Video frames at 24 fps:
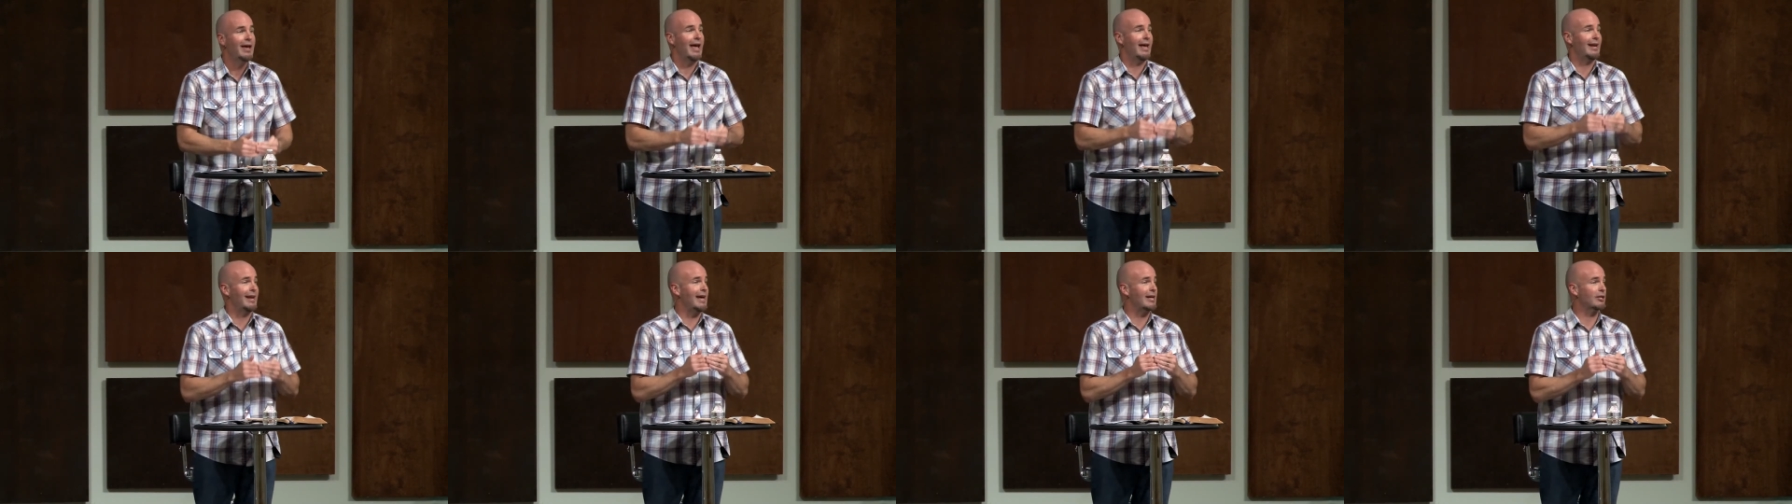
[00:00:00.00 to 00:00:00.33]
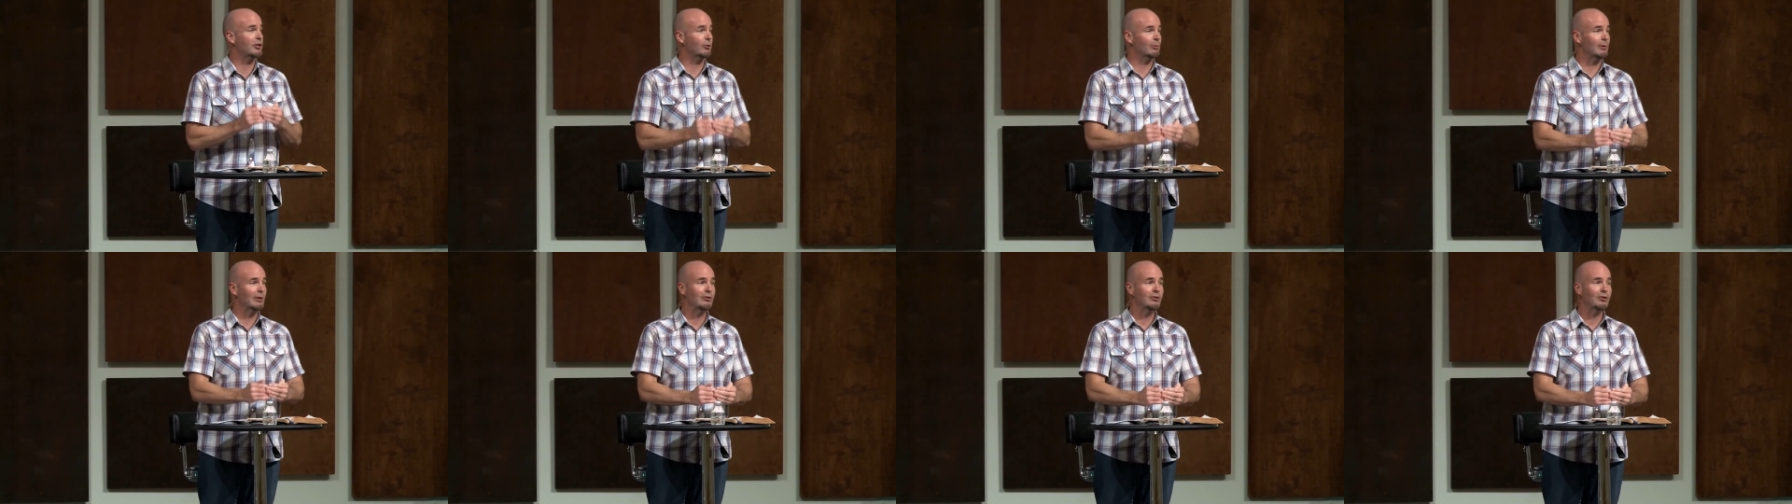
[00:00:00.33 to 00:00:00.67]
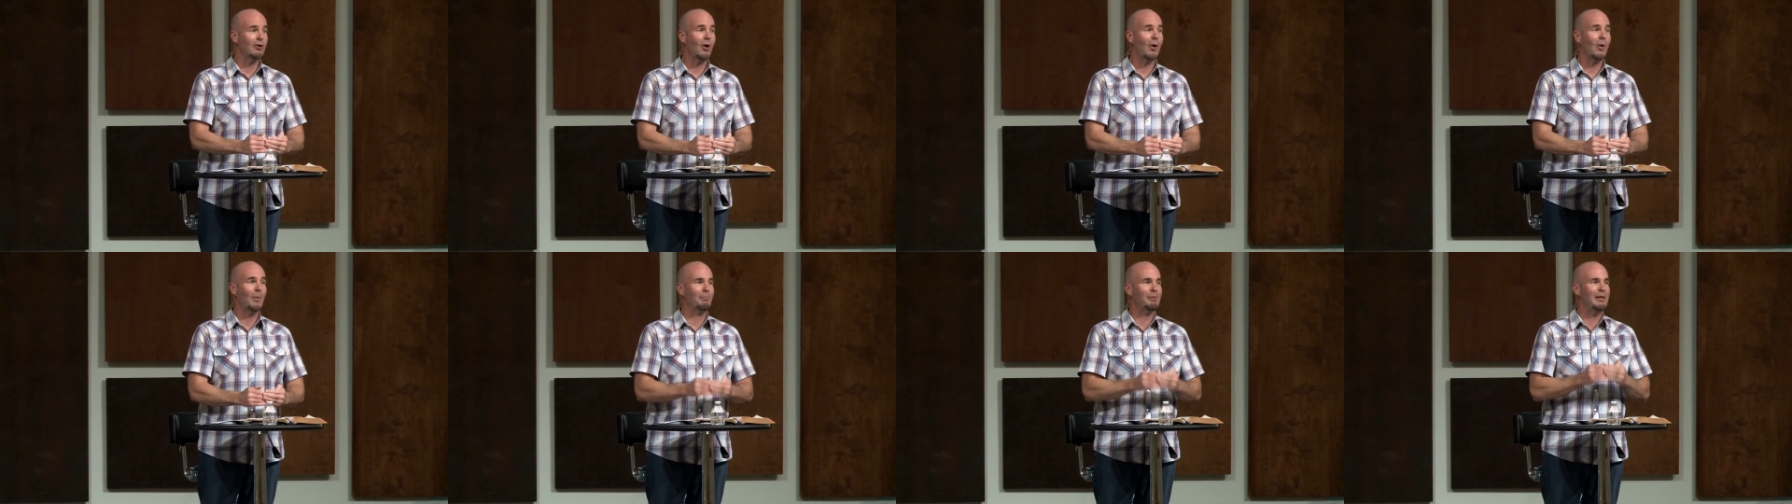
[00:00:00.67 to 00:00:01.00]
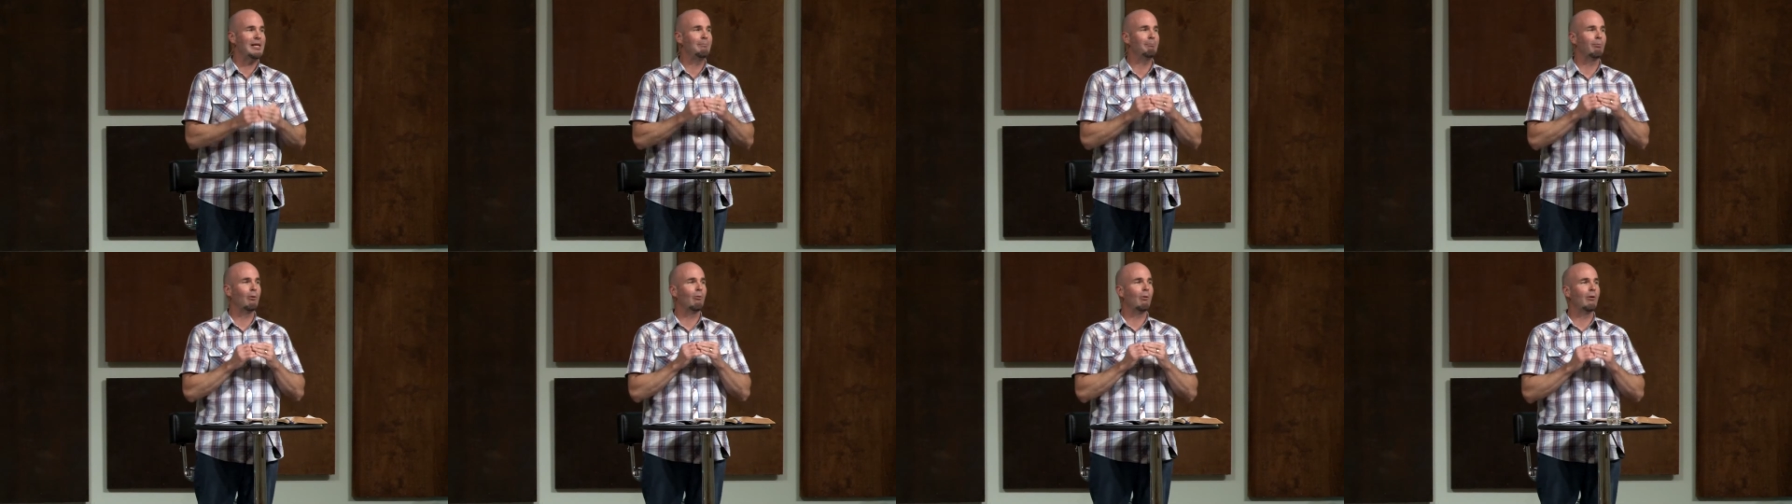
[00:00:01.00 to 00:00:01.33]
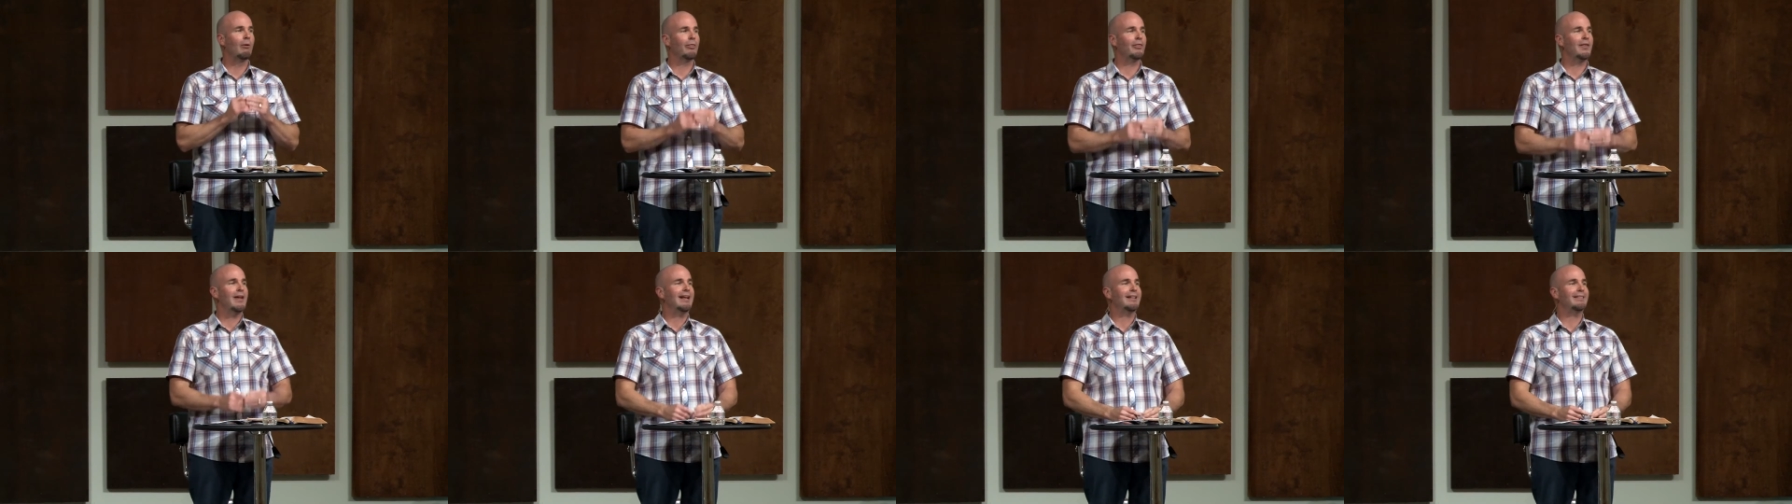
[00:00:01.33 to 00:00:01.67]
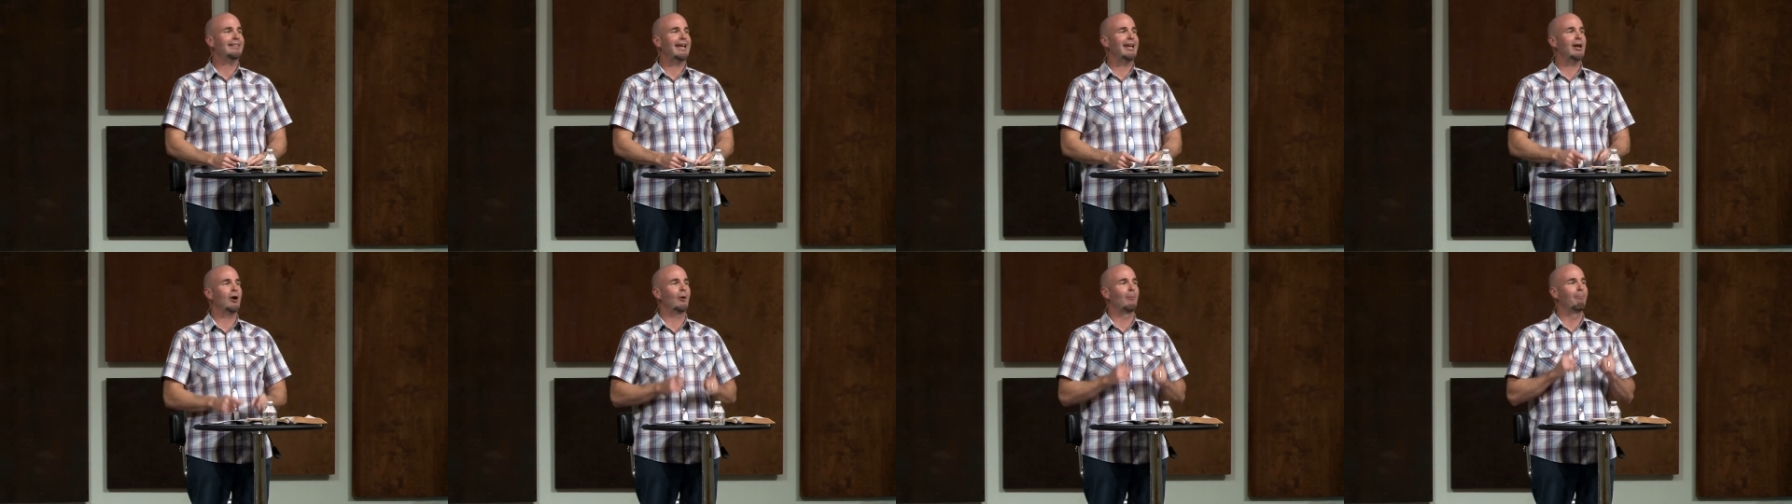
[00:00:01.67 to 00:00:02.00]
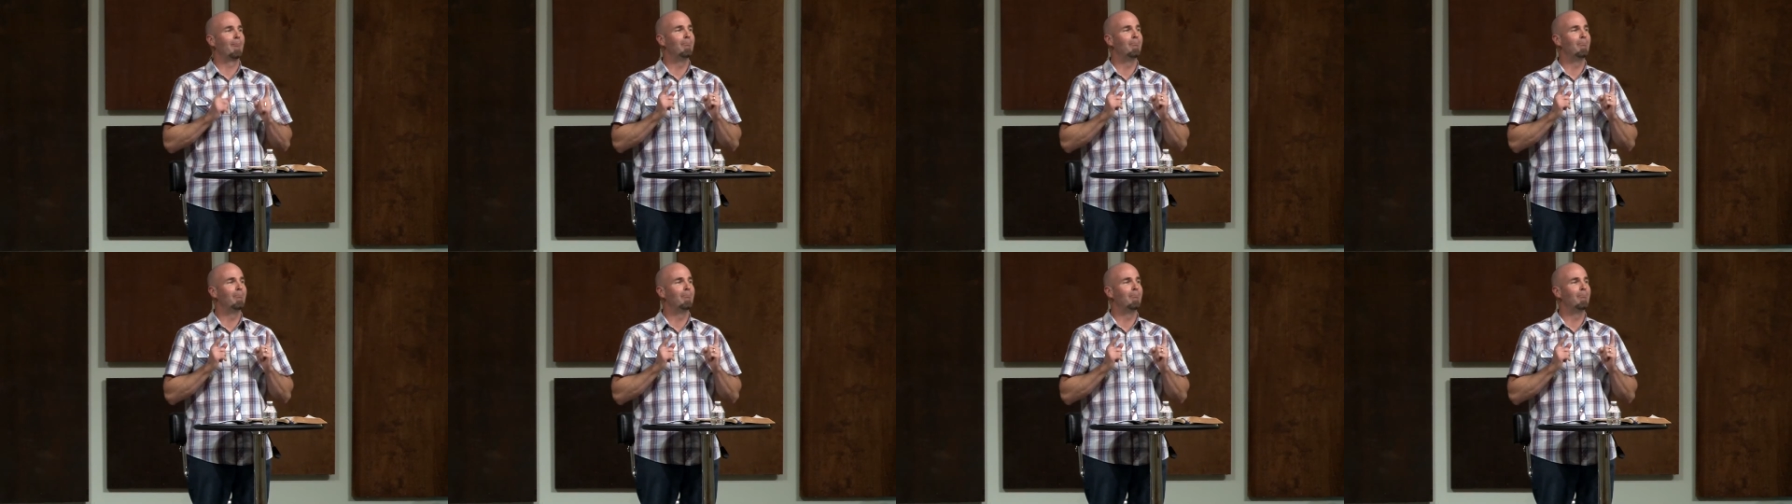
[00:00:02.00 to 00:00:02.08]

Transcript: and as a result, people will think they are